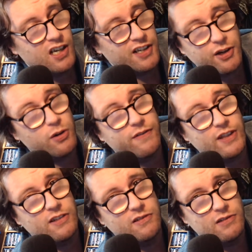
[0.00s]
I don't know if
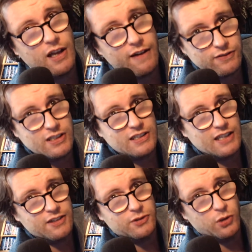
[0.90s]
that, I've seen
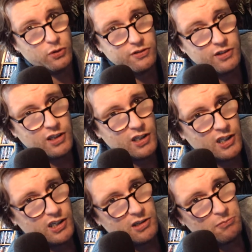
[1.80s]
that done
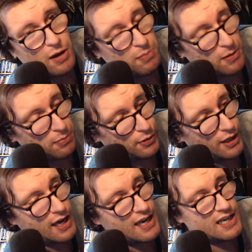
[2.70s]
by people that
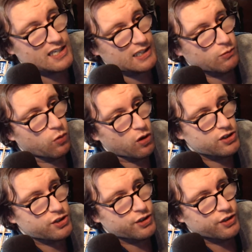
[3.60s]
I actually
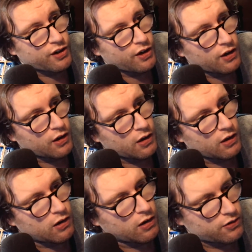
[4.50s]
watch
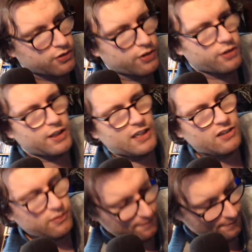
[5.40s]
on certain things.